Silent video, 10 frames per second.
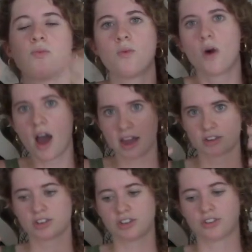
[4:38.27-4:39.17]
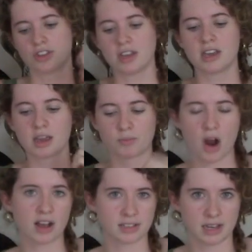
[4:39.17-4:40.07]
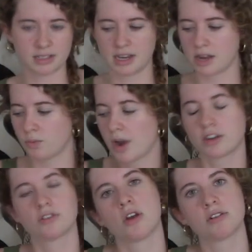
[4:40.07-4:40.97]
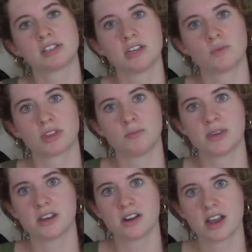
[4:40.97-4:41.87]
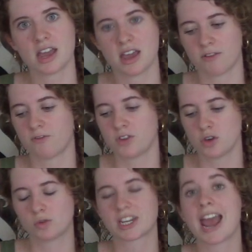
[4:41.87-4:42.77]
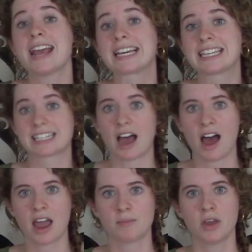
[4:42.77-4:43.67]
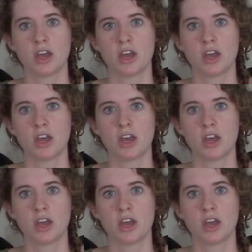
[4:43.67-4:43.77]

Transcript: what you're thinking and processing and what you're noticing with the beer if you take the time